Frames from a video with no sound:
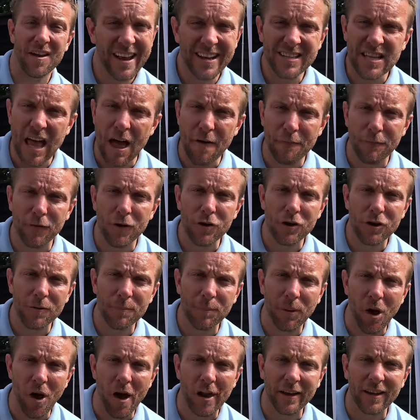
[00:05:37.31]
Is that flue
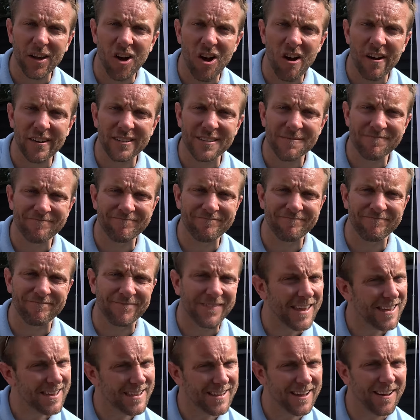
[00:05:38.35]
compliant, guys? Hmm,
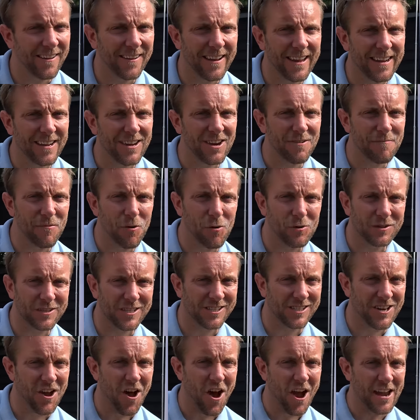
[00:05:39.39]
I'll let you boys
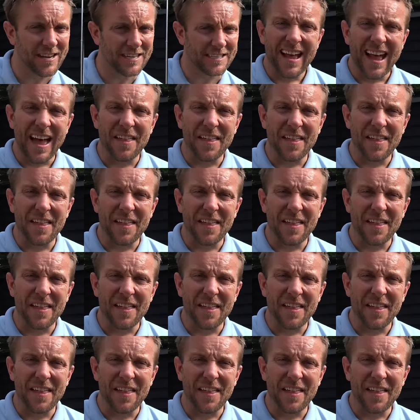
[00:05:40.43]
decide.